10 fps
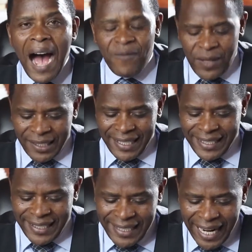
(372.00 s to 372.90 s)
and
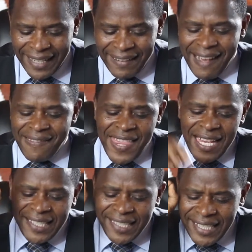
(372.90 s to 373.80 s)
verse 10.
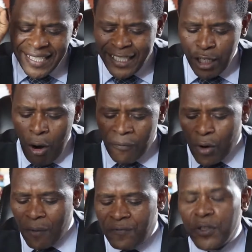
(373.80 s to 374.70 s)
The city
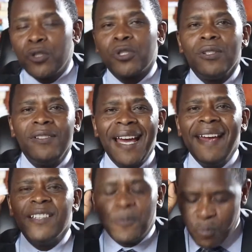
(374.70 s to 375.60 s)
of confusion
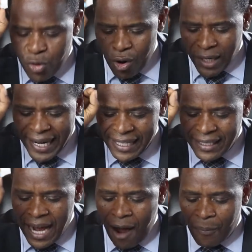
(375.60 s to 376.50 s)
is
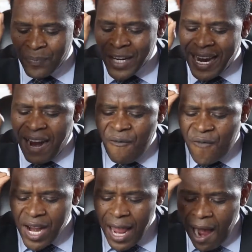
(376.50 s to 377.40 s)
broken down.
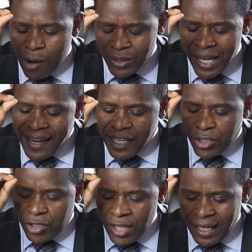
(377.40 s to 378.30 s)
Every house
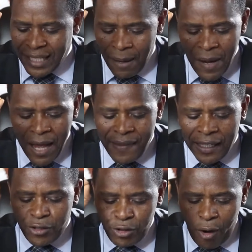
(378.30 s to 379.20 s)
is shut up
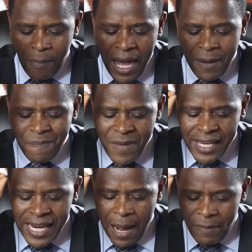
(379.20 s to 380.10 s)
that no man
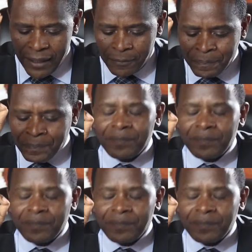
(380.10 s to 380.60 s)
may come in.